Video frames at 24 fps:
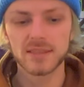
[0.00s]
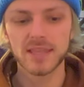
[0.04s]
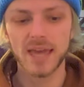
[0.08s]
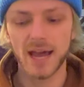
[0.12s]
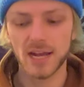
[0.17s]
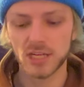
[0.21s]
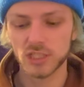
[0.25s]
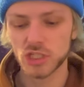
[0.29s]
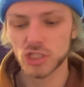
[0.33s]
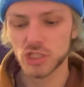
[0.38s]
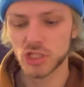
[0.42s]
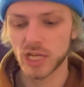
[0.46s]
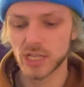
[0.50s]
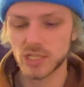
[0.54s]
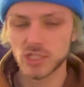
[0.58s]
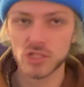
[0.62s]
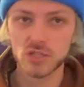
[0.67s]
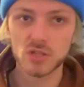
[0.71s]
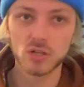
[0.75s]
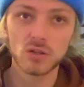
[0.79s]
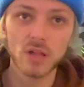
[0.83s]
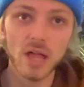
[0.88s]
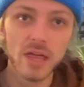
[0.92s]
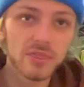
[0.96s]
they actually changed it
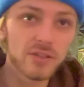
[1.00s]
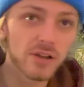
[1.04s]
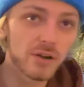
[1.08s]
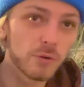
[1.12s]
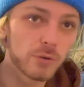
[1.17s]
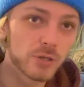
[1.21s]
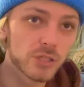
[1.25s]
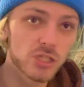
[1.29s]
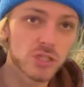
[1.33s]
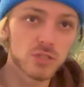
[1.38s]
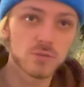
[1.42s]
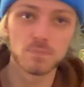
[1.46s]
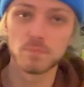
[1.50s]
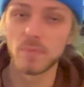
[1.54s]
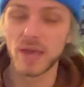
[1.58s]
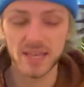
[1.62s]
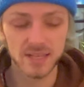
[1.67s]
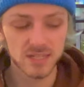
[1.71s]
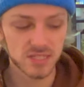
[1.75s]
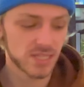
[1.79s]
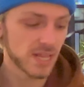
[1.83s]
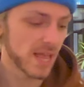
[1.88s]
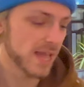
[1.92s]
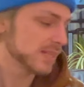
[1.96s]
to leather, which
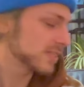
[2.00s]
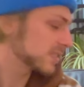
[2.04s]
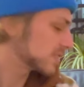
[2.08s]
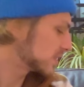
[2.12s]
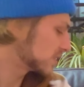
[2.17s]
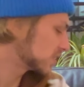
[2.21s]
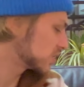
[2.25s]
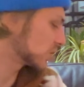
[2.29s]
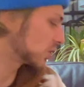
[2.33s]
makes sense and it's a